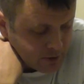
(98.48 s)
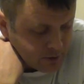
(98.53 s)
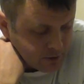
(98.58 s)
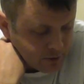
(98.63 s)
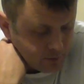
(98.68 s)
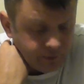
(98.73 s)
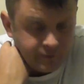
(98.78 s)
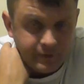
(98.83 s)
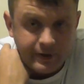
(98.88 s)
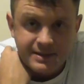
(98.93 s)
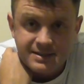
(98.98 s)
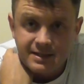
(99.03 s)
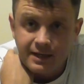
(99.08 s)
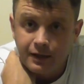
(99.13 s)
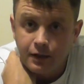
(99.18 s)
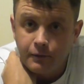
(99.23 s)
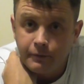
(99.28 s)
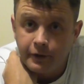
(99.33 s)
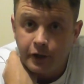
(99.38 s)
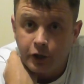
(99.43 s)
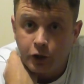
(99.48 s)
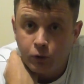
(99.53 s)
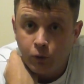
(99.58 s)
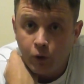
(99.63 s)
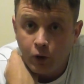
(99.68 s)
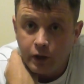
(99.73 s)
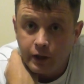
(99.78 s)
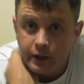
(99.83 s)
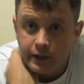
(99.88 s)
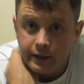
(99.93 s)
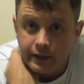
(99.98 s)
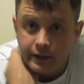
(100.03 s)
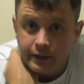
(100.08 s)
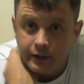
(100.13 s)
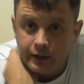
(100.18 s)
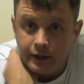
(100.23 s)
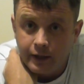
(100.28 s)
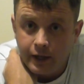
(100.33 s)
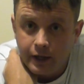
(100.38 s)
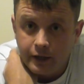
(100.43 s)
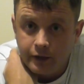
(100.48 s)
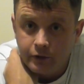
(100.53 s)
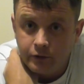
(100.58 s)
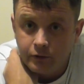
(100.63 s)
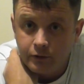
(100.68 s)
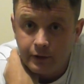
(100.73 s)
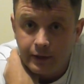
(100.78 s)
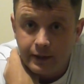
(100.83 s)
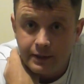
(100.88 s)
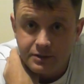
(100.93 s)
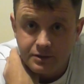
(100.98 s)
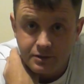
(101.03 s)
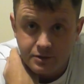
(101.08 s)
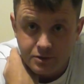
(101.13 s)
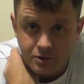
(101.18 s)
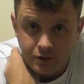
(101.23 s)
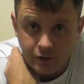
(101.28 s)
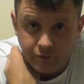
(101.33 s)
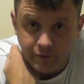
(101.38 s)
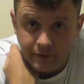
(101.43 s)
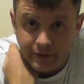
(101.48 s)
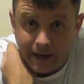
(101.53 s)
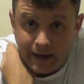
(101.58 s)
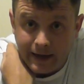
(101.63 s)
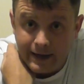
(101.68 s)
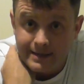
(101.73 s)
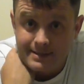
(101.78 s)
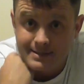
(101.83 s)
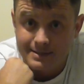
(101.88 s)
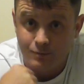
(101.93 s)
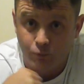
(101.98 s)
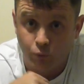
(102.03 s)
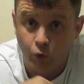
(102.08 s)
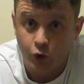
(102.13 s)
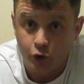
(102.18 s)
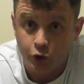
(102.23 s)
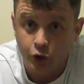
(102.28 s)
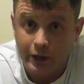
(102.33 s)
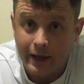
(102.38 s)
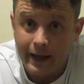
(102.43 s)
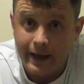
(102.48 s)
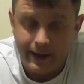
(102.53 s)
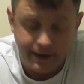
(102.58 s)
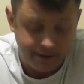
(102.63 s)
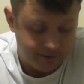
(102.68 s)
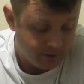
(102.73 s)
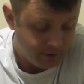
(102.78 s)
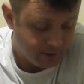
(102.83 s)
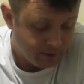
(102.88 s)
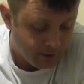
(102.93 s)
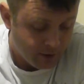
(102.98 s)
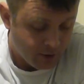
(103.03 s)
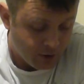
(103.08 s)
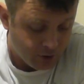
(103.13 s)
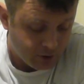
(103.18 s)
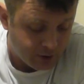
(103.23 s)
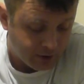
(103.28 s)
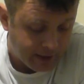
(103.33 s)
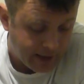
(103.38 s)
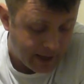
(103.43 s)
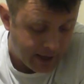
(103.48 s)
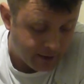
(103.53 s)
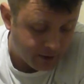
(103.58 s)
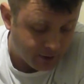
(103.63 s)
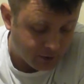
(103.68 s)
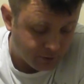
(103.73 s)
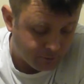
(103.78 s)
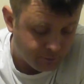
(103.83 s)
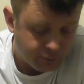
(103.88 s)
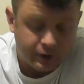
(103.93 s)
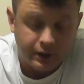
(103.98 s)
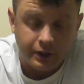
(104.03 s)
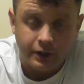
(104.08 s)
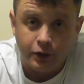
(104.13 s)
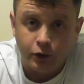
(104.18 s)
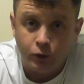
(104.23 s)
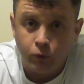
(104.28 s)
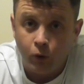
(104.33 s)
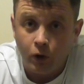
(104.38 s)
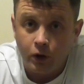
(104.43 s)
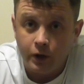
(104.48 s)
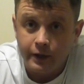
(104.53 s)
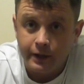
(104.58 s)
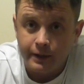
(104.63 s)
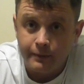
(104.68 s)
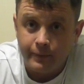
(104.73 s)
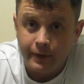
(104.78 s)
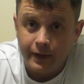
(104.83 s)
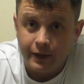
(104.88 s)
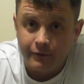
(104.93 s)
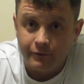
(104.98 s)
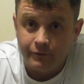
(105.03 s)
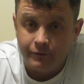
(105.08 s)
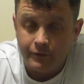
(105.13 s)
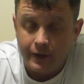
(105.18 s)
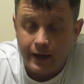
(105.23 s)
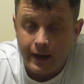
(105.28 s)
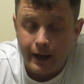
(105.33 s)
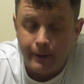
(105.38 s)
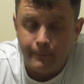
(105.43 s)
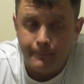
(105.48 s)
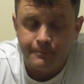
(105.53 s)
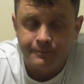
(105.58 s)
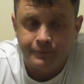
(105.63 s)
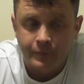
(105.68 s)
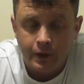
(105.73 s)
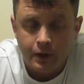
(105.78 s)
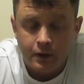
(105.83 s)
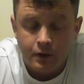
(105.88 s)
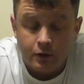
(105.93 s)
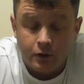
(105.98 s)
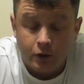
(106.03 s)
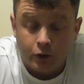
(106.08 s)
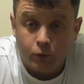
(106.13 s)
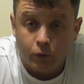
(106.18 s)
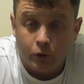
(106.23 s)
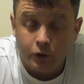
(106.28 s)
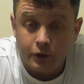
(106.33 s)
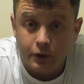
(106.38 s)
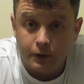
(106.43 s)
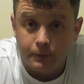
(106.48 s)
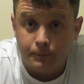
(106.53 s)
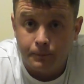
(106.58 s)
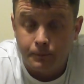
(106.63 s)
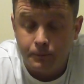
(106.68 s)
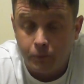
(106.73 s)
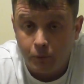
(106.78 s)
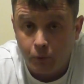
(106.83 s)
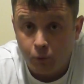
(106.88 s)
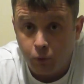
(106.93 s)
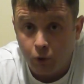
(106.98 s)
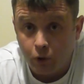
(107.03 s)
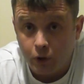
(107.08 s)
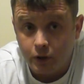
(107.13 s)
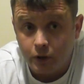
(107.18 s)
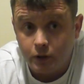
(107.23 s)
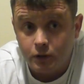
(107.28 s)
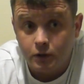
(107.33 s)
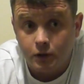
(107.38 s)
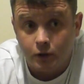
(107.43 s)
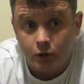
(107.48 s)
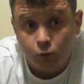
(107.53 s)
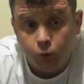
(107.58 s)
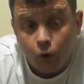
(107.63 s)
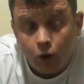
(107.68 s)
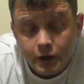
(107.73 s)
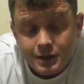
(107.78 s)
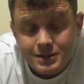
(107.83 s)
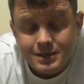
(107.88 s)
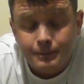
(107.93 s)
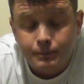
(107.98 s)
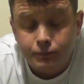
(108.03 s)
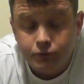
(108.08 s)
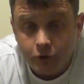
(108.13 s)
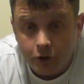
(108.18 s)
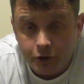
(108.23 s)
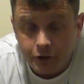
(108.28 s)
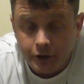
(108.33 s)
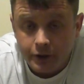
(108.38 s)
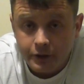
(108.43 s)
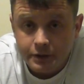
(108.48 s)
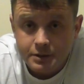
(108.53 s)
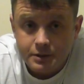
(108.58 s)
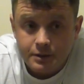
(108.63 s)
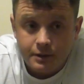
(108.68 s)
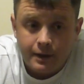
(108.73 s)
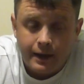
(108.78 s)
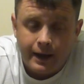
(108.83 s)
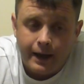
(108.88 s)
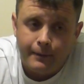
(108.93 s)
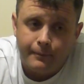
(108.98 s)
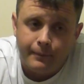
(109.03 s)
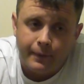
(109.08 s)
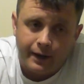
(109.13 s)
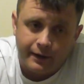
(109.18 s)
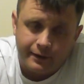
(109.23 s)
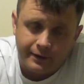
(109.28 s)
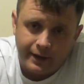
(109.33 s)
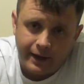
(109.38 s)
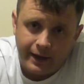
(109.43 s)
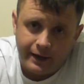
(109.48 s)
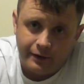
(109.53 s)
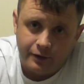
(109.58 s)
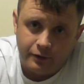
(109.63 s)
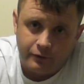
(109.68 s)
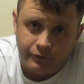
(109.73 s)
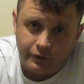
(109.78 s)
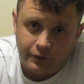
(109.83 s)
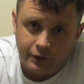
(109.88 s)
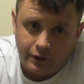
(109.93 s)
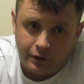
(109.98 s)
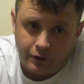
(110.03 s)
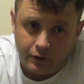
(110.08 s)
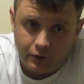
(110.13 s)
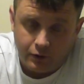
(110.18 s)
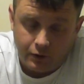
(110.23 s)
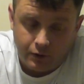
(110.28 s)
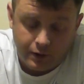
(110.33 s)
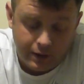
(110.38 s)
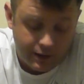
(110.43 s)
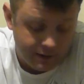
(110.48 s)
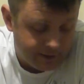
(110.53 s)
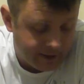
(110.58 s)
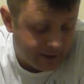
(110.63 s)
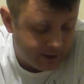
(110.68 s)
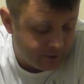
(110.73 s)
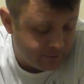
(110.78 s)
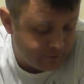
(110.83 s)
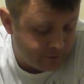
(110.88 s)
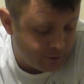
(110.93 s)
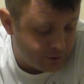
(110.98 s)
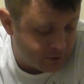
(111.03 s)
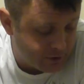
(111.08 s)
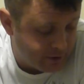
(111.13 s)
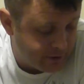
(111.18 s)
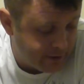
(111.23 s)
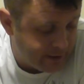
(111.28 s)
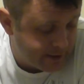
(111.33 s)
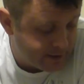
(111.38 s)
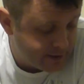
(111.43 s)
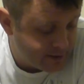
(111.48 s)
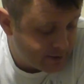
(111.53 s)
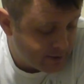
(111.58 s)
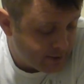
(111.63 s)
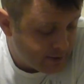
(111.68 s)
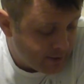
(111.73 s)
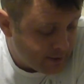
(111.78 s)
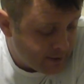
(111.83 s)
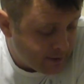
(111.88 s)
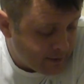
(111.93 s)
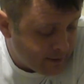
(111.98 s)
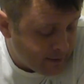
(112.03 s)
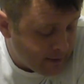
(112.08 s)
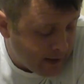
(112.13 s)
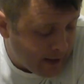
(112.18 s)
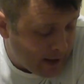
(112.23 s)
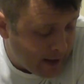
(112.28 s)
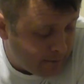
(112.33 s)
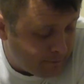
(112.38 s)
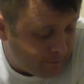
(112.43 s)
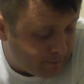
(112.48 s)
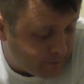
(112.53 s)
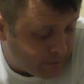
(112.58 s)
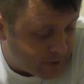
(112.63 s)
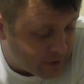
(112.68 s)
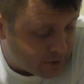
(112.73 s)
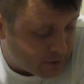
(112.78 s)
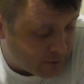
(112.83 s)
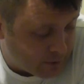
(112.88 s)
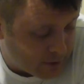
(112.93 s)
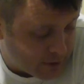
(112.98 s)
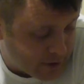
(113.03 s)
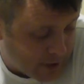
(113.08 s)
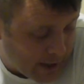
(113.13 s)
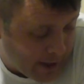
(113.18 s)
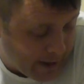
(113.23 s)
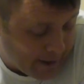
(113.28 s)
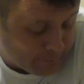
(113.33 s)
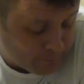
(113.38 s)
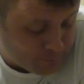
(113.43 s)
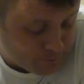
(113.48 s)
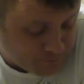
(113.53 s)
invest a little bit of quality in your hook lengths and stuff? And that is what you're getting. You're getting a completely quality bit of quality product at the end of using this this hook tire.